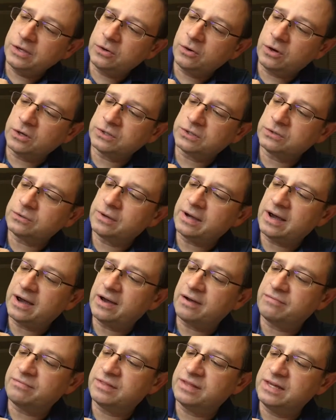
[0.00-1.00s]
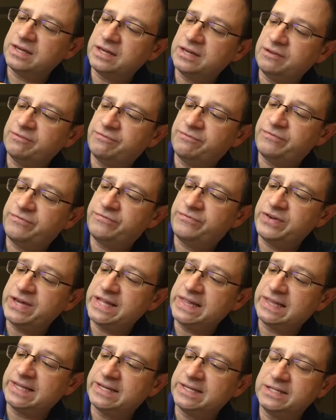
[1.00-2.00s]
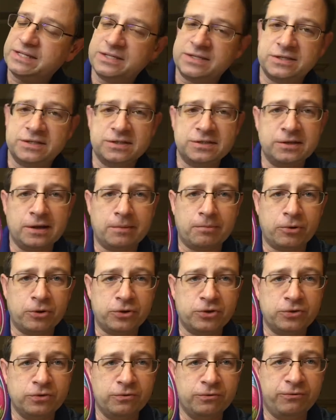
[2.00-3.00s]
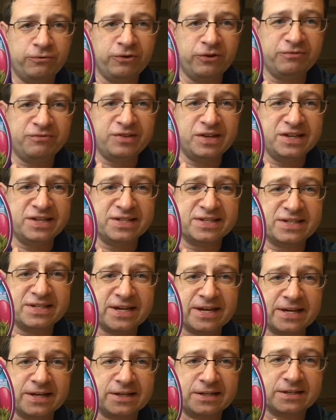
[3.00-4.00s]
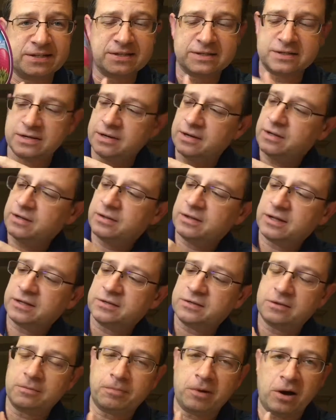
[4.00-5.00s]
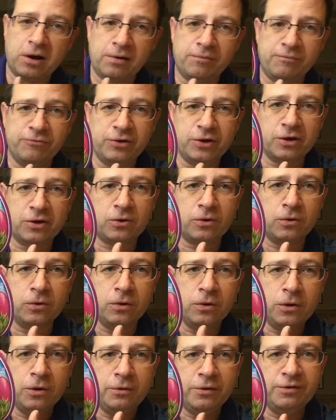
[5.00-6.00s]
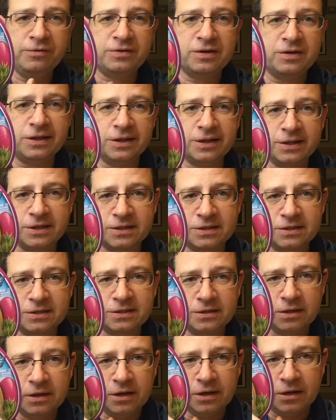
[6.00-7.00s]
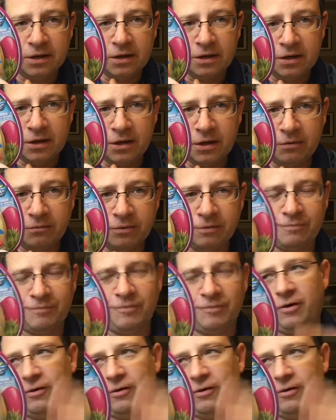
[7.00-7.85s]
You also have the Felis number 256. That's the bottom vehicle. We've seen this, we've